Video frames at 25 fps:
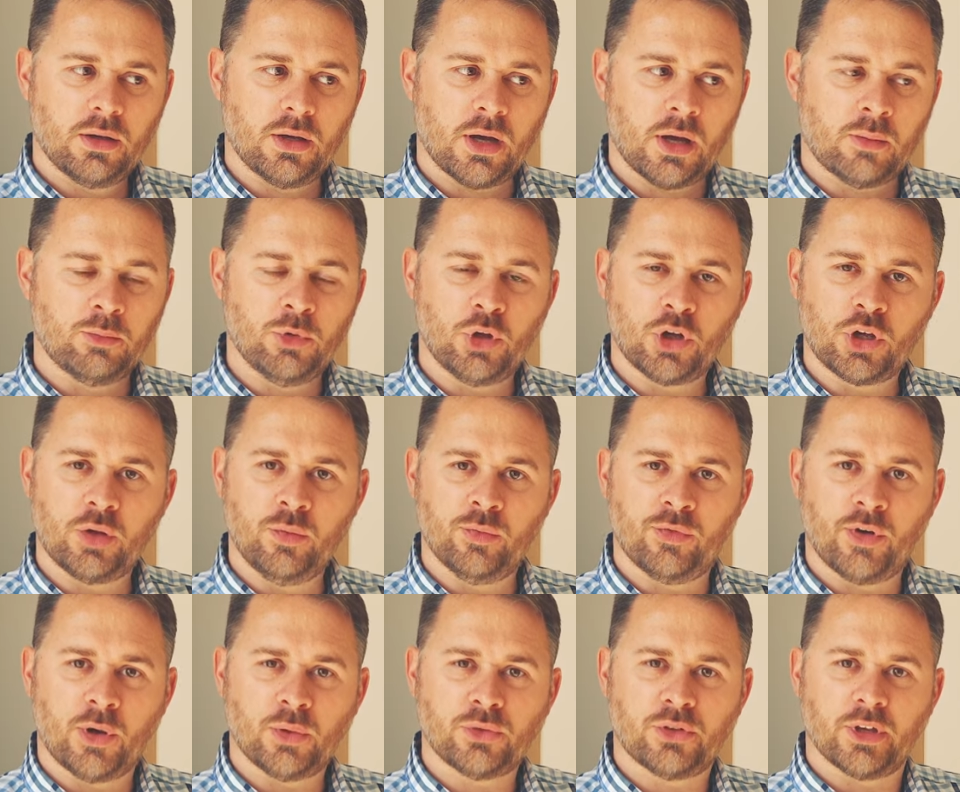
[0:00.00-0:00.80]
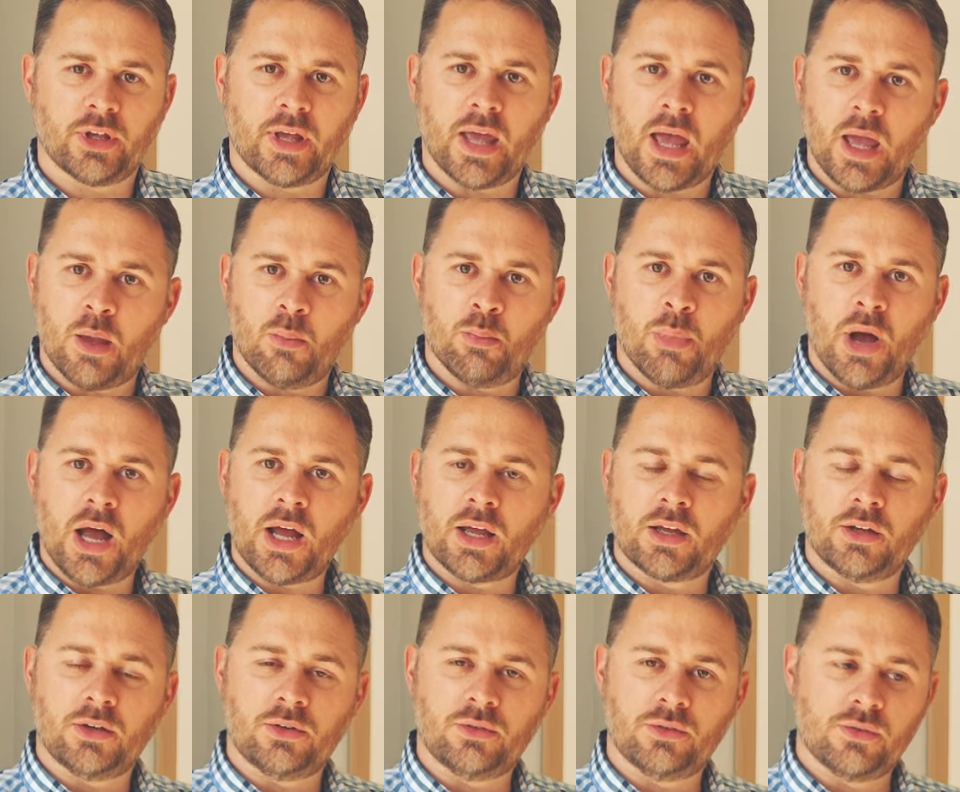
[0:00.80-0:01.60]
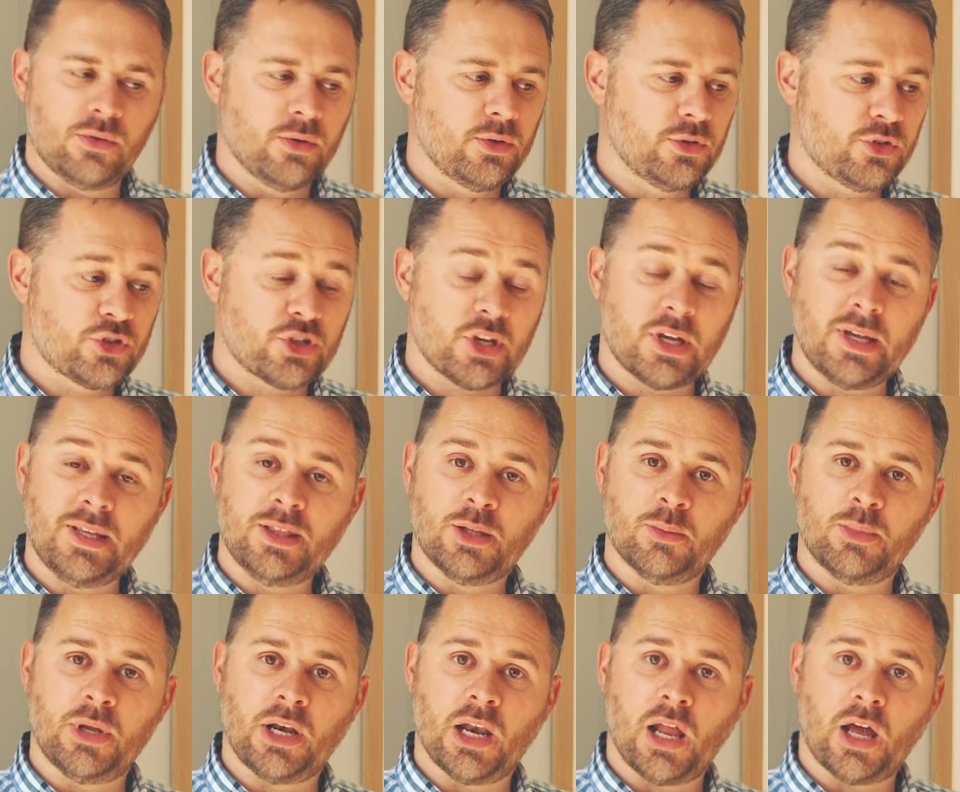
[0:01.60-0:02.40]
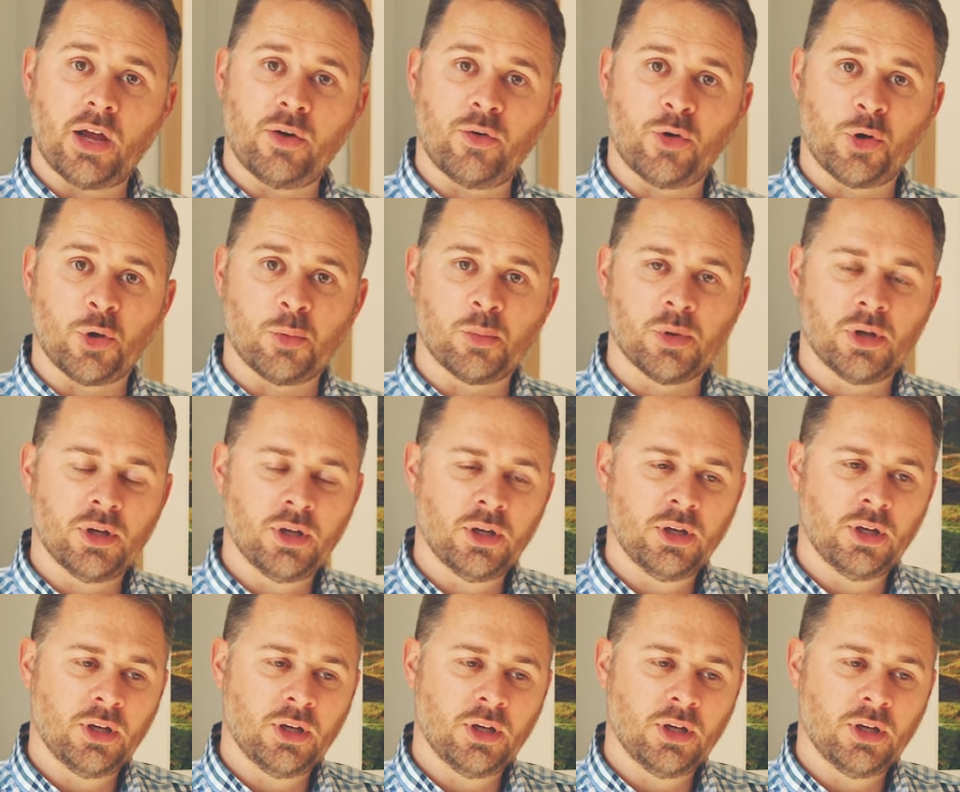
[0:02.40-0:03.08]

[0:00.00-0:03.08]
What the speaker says: I'm looking forward to getting back and seeing them in Lightroom.